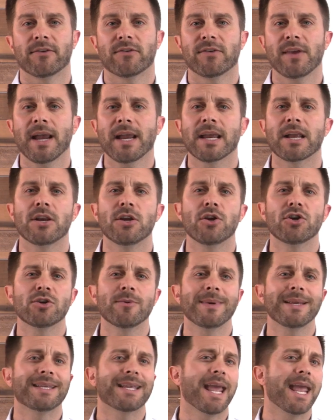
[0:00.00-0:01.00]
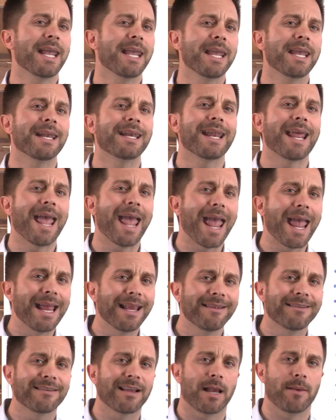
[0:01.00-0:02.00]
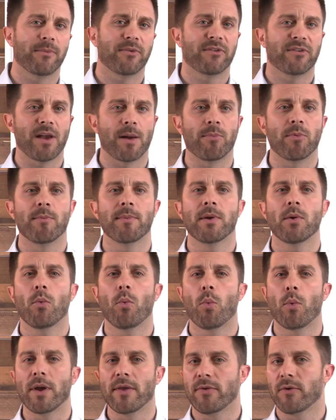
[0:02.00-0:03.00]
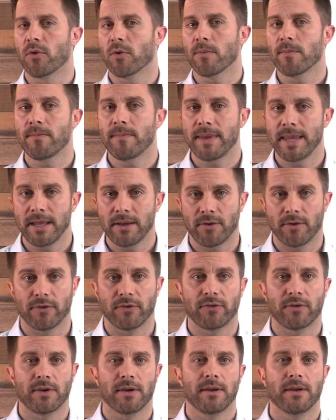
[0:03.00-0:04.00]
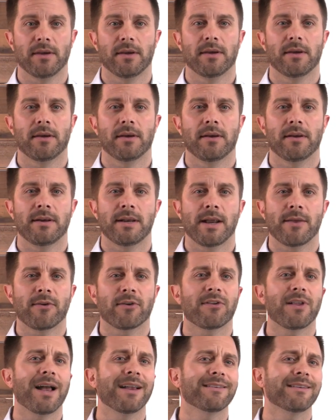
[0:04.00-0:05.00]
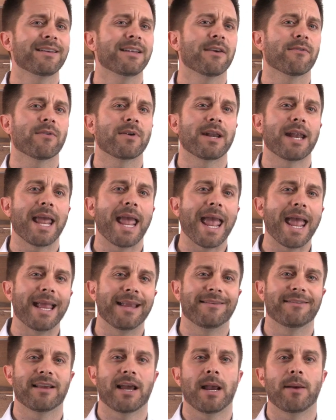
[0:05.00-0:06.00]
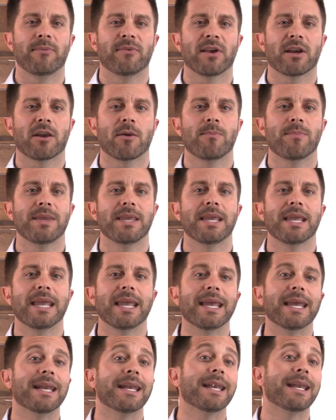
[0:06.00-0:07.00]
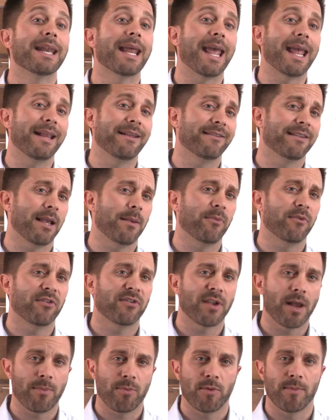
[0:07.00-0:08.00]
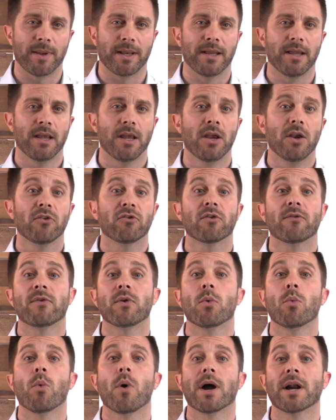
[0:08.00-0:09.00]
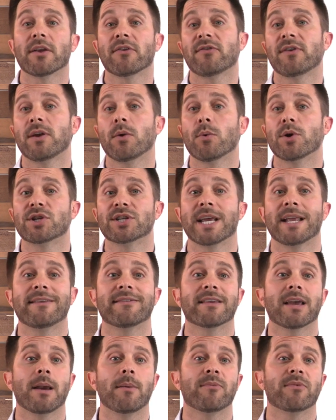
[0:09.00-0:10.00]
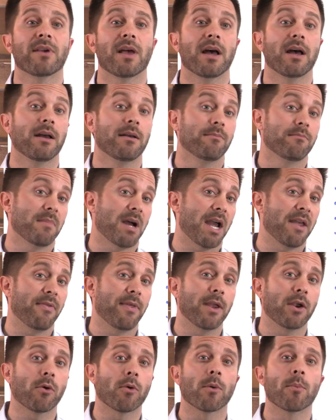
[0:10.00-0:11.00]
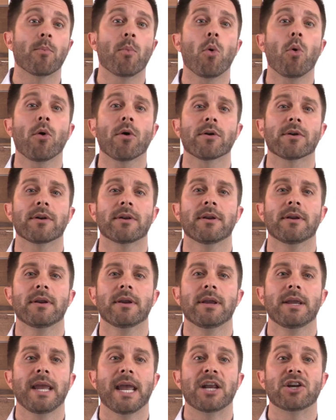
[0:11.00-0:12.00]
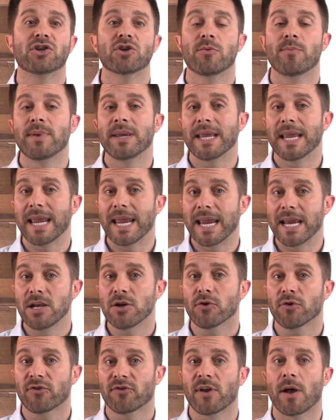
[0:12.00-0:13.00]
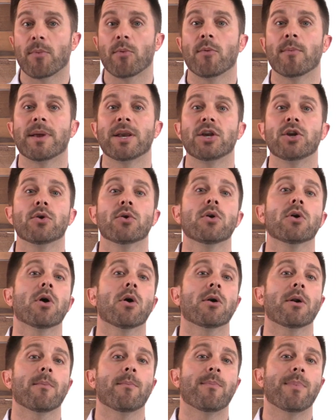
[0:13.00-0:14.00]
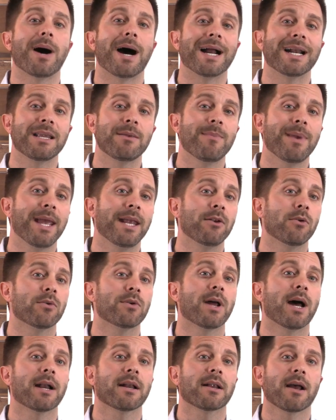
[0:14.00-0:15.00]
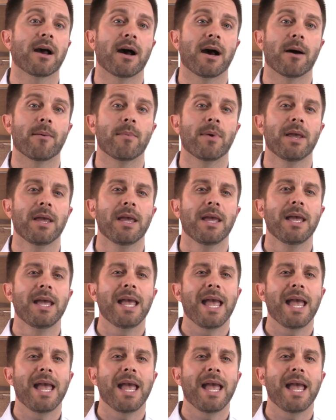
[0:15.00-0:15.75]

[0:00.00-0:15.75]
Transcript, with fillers: And second, you should be taking an enzyme supplement with your meals. Now, there's lots of different enzymes that can be in an enzyme supplement. So if you want to see which enzymes I think are important, and should be in your supplement, you can go to bodymanual.com